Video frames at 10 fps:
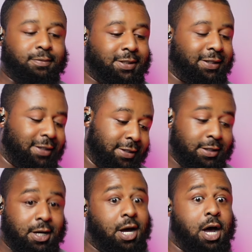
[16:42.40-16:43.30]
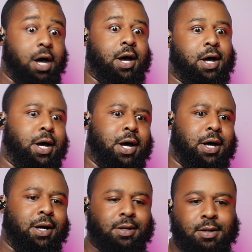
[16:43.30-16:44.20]
Hey, man, this is one of our
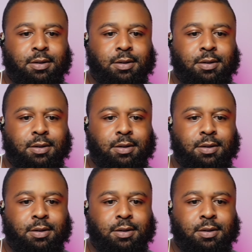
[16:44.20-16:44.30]
best